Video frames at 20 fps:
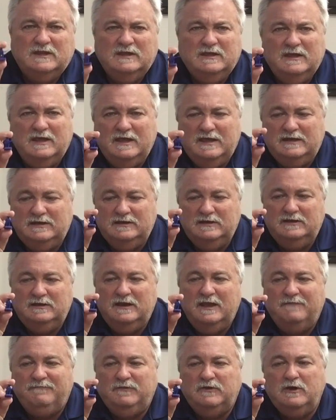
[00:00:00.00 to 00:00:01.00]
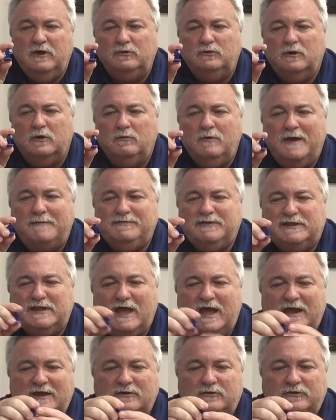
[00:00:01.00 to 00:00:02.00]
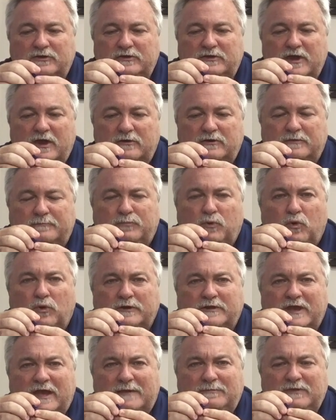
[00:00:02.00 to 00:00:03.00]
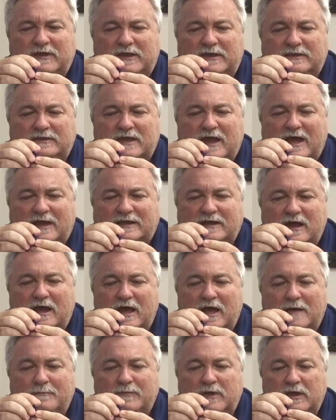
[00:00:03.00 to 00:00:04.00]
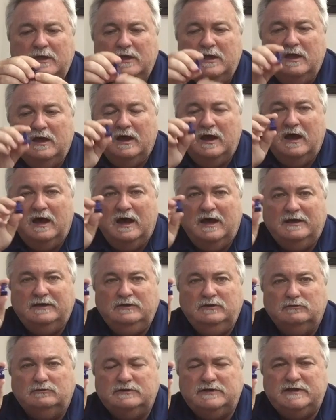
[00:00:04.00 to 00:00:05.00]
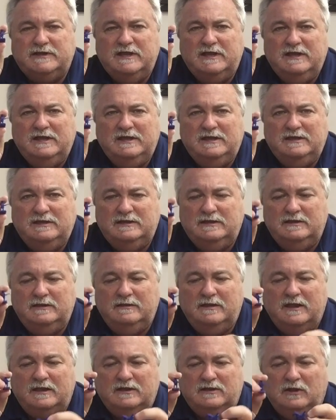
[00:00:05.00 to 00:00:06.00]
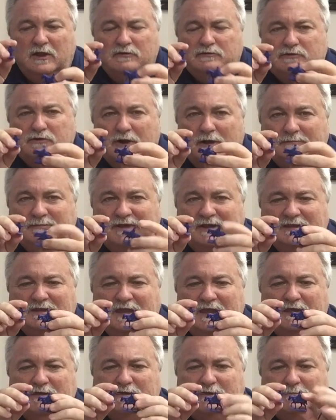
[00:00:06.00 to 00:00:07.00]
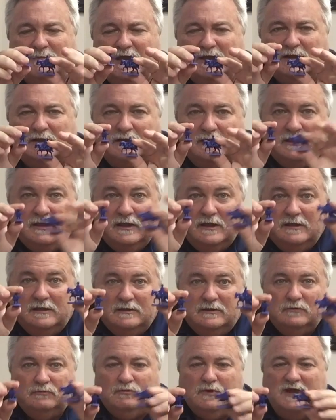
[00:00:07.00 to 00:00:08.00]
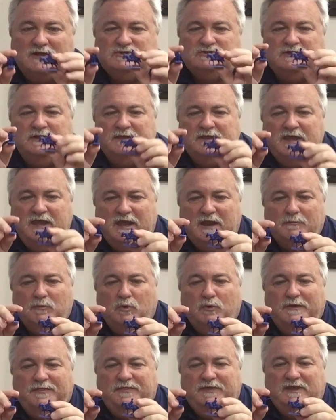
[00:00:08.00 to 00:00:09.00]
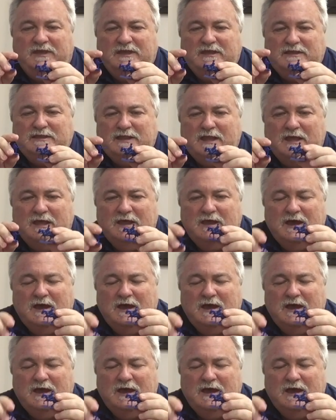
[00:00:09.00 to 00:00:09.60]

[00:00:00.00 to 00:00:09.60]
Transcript: And if you go to our website or you go to boardgamegeek.com, uh, you'll see closer up details. I'm not going to rush to the camera with these.